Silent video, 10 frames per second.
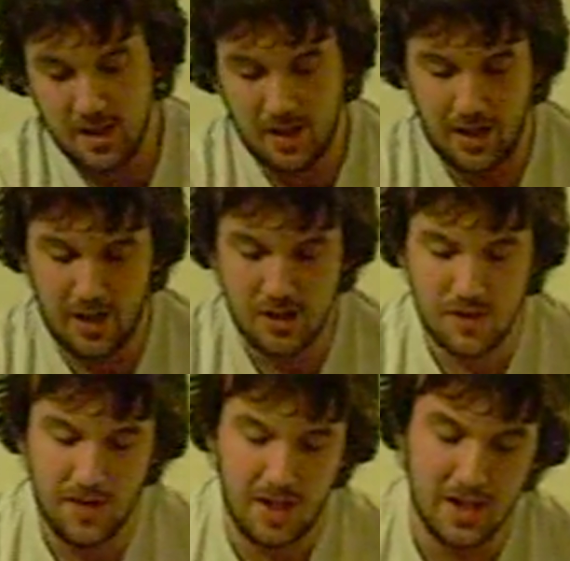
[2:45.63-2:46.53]
Like I just
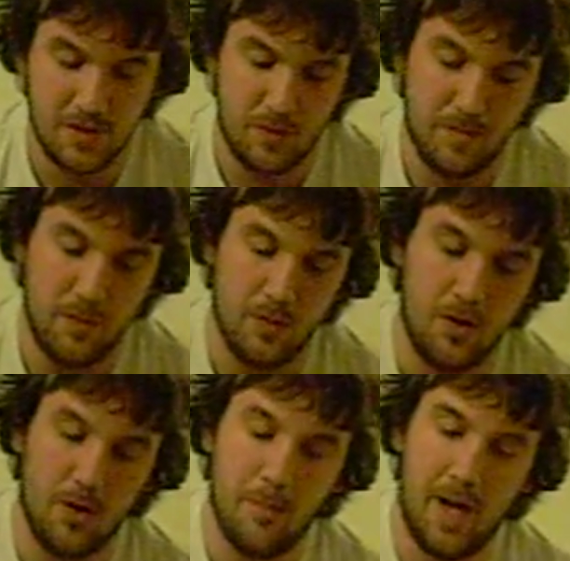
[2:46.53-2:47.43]
feed this one a
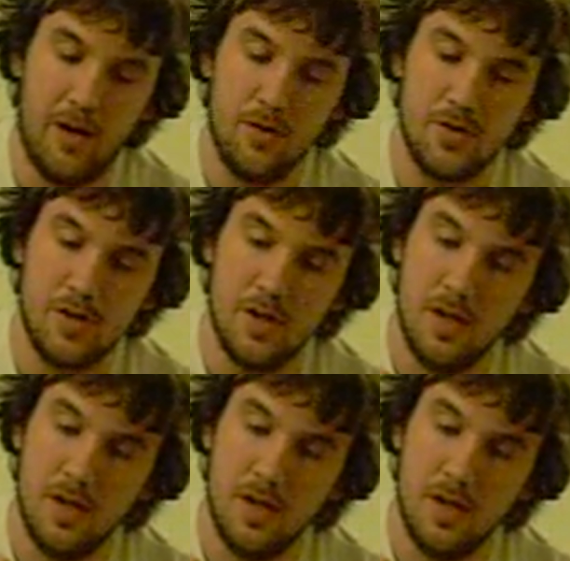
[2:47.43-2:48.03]
full-grown mouse.